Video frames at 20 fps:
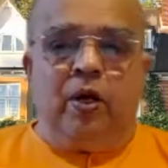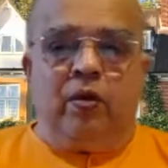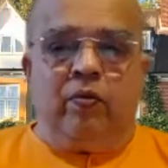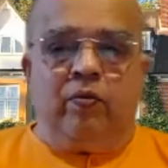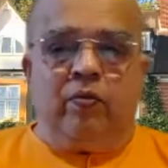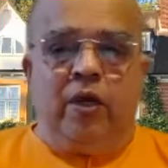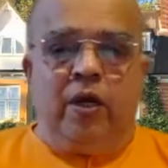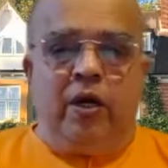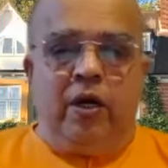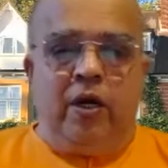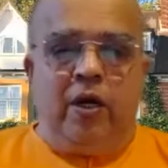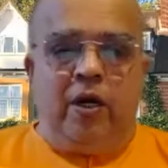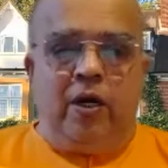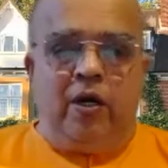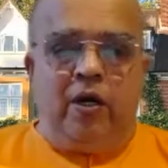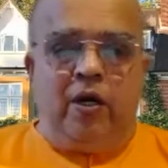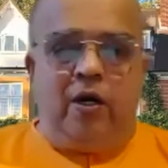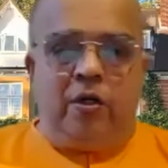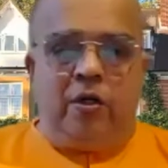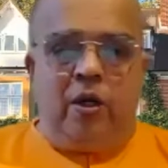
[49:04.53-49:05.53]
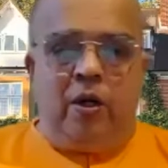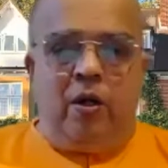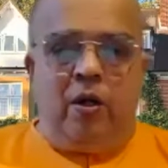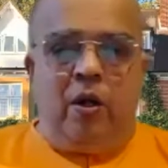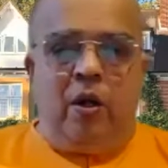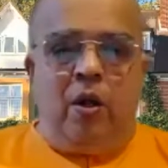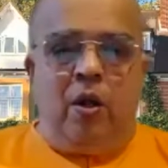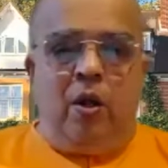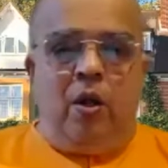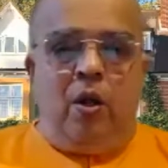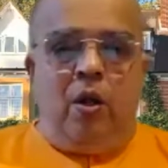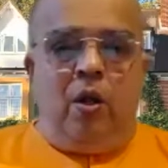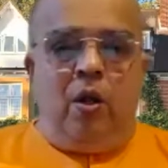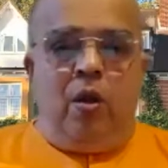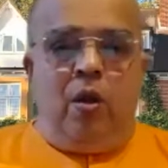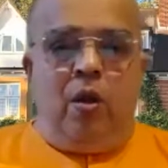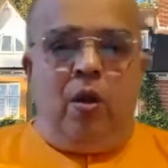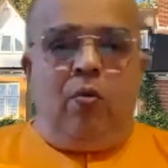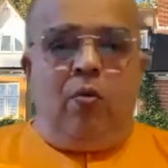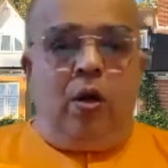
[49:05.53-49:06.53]
of the individual.
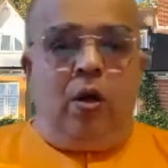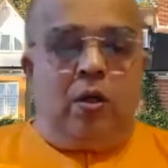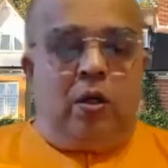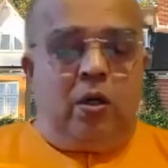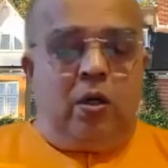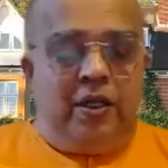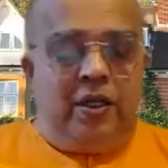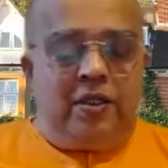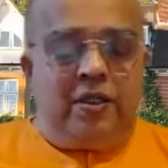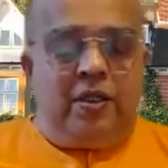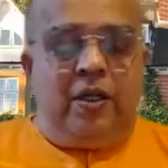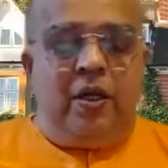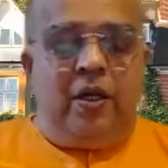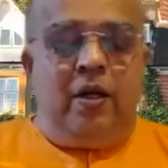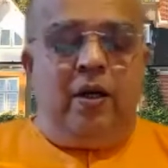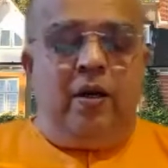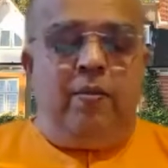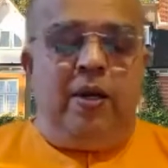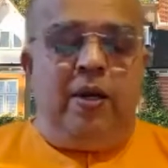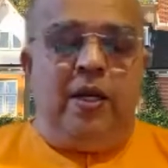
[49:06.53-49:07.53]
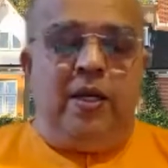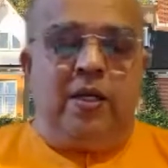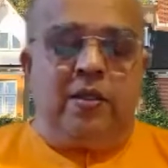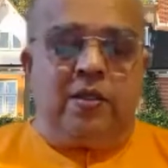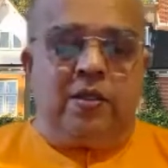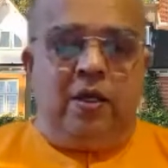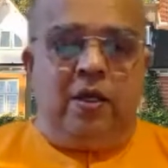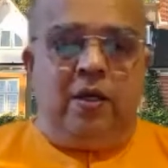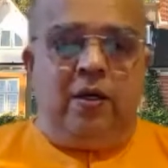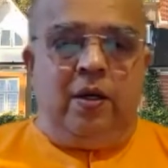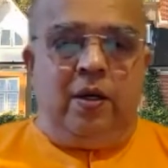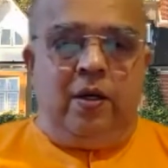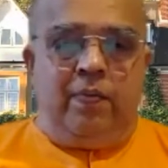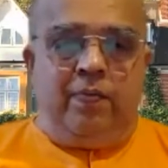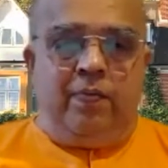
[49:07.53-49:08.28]
What this theory means in